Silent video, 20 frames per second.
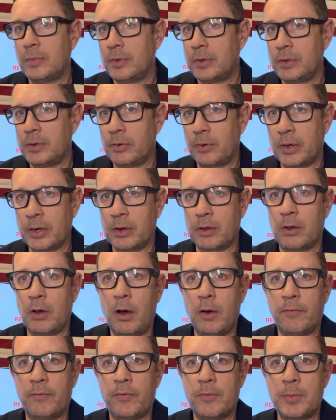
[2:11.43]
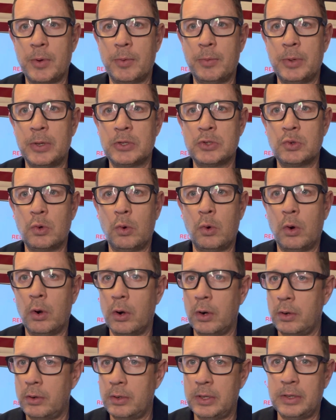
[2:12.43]
you'll get a call from your
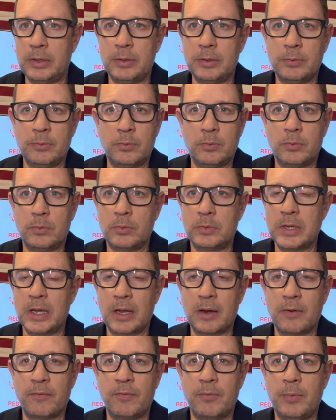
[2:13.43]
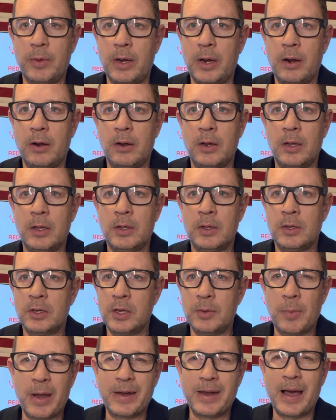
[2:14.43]
mentor, and take it from there.
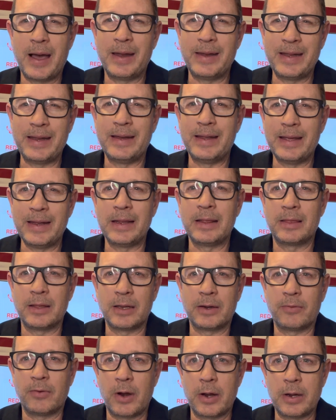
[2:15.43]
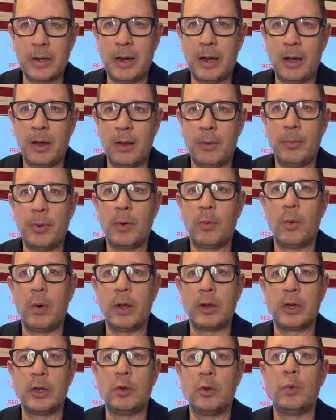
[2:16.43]
You might not need anything right now, but
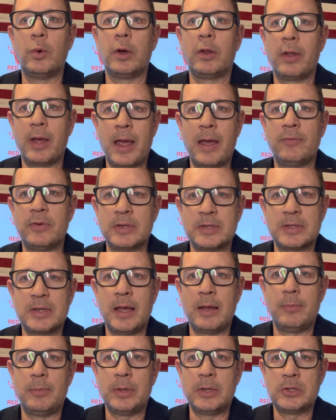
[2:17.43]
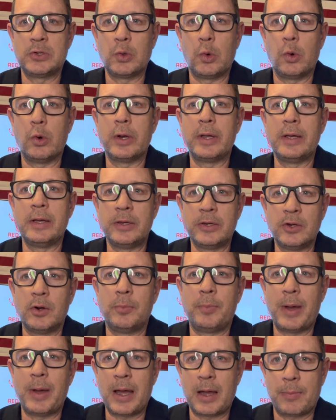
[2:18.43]
what you will have is that mentor in
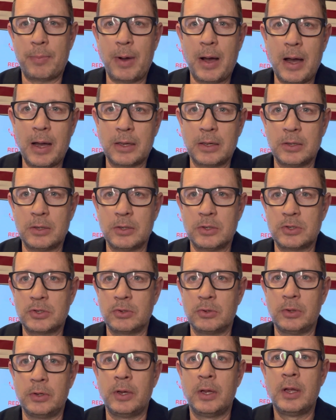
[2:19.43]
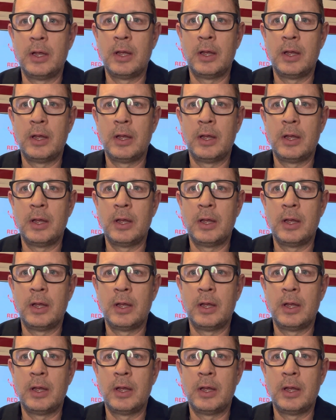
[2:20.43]
your back pocket should